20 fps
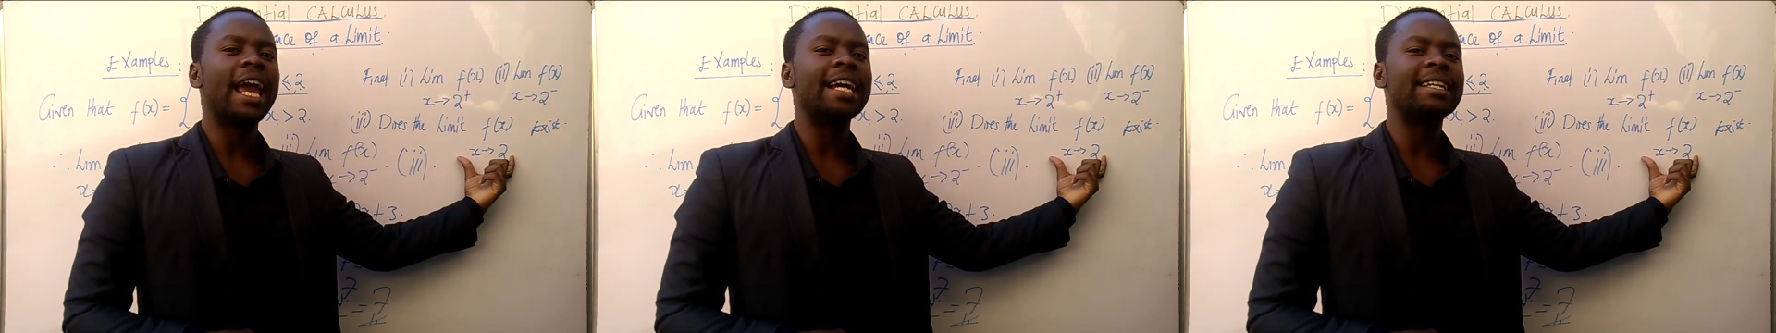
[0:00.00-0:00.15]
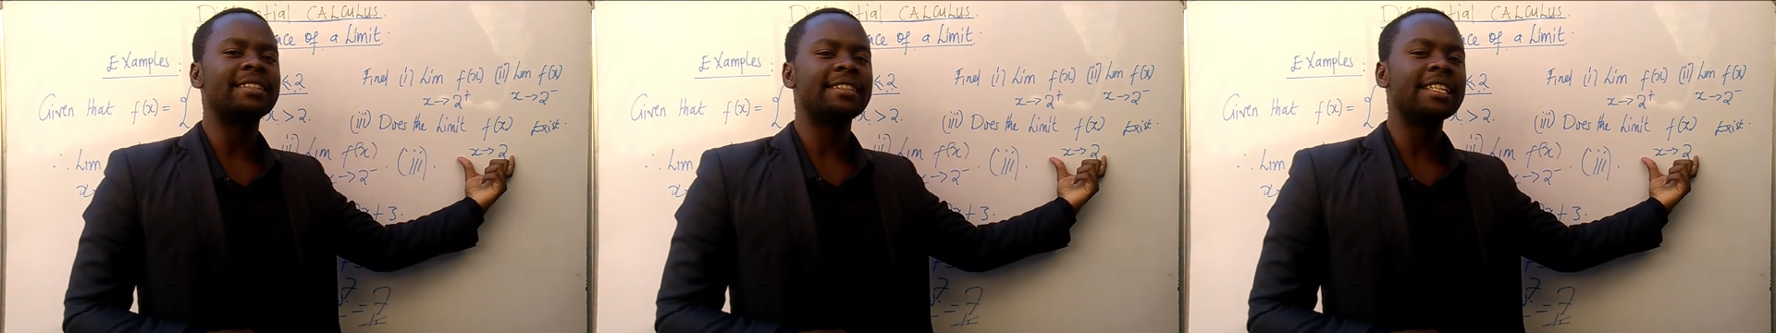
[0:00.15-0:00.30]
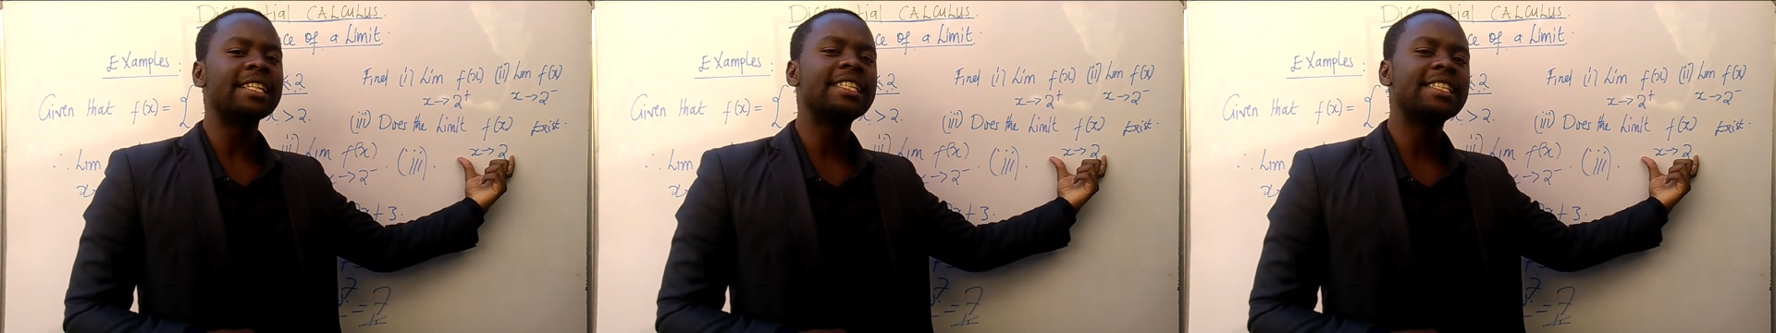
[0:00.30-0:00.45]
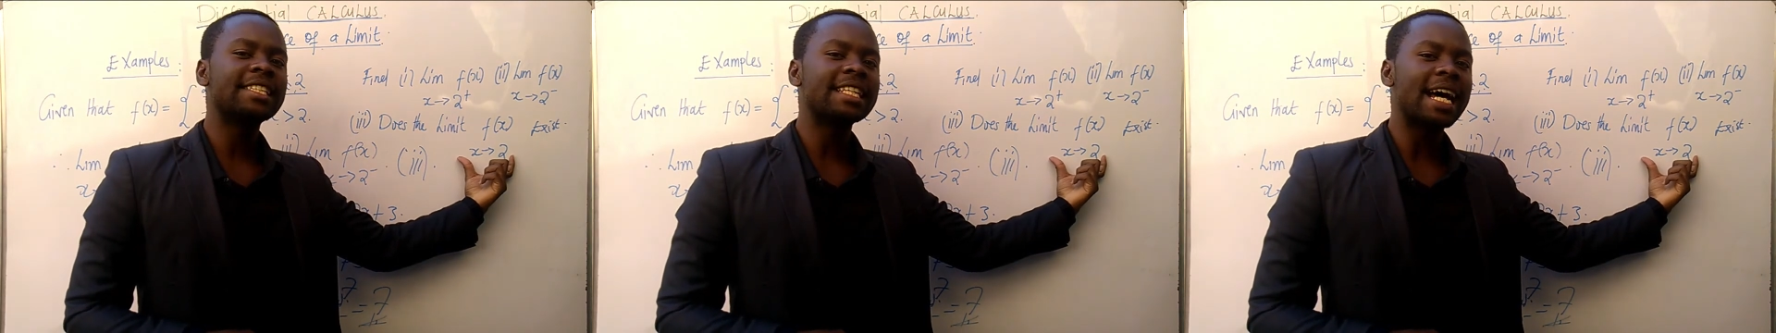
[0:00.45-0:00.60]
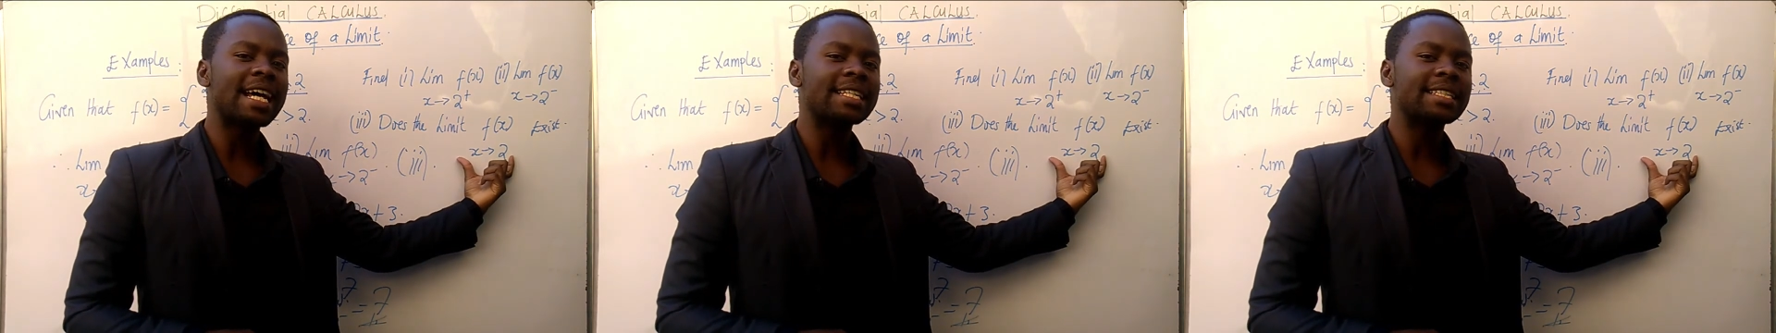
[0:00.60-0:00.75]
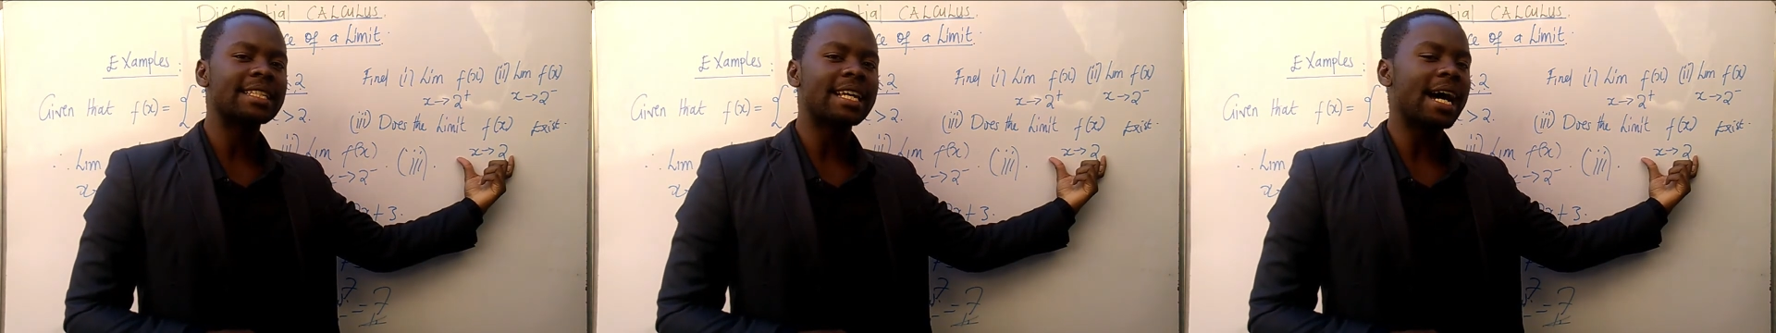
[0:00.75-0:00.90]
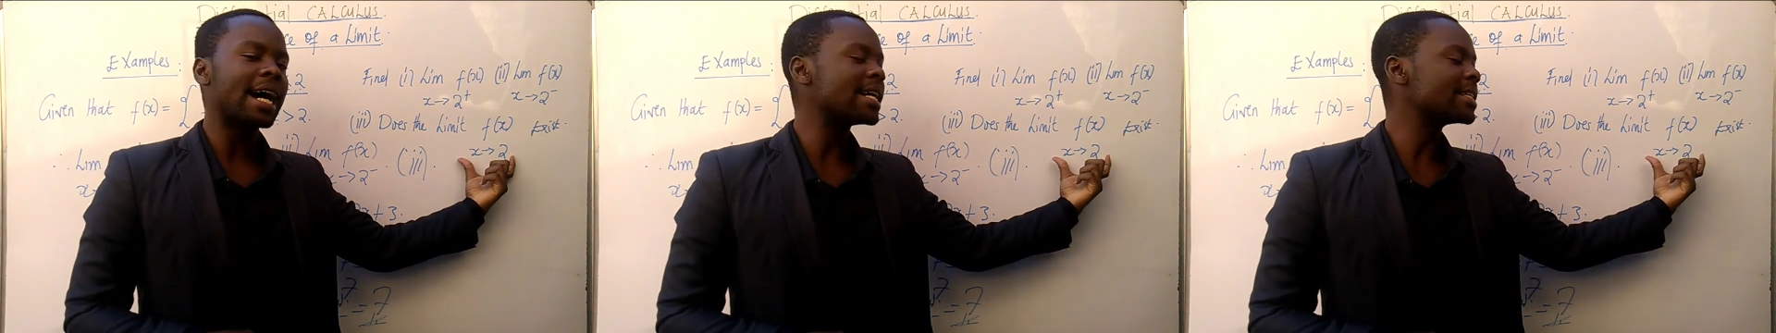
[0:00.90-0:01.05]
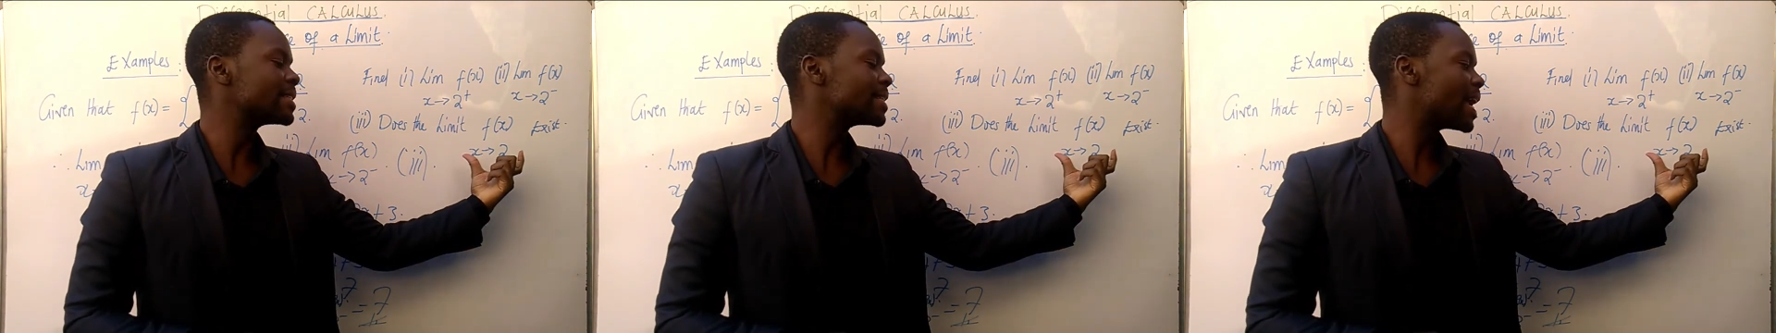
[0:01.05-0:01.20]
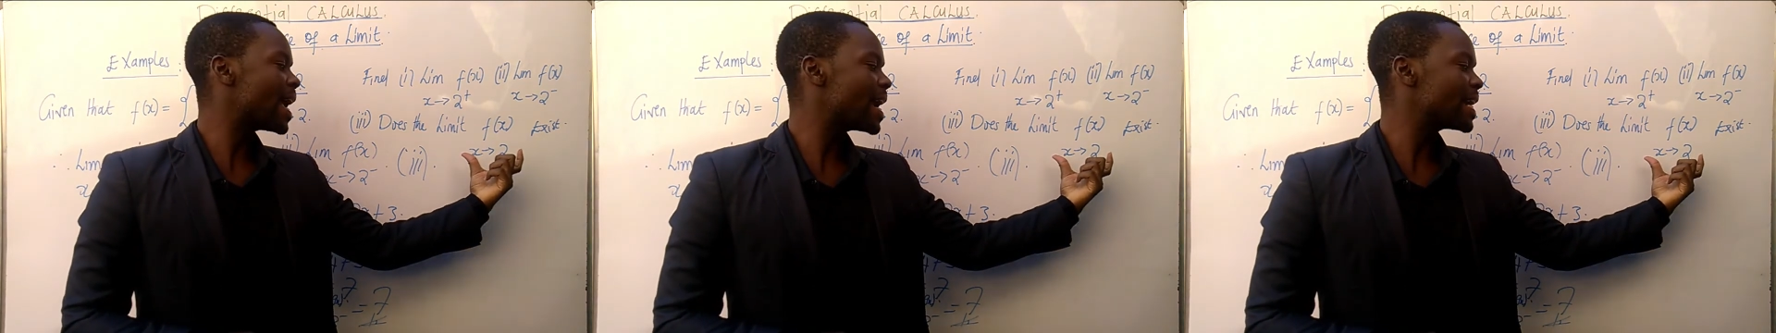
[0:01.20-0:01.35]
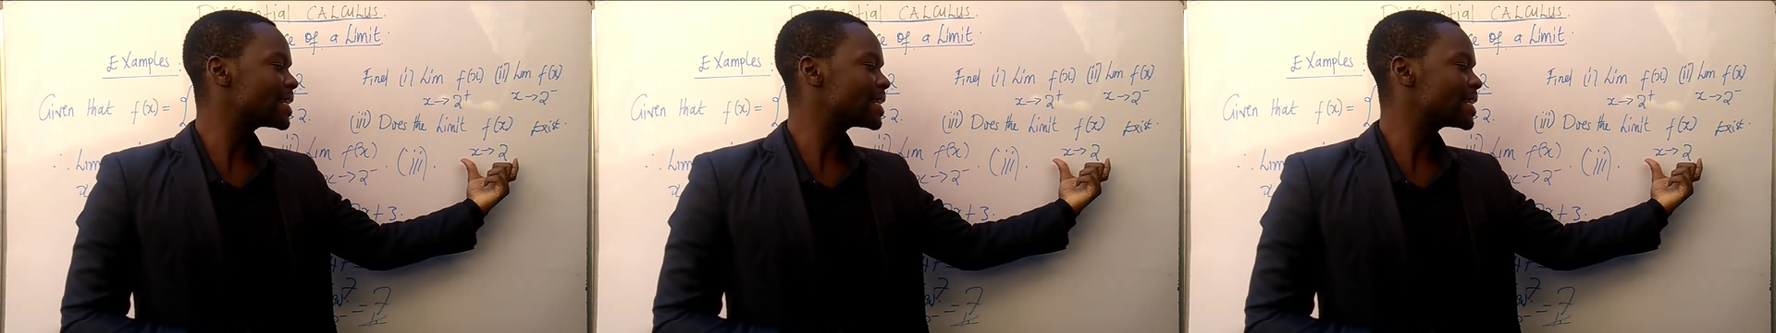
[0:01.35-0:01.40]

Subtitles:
existence as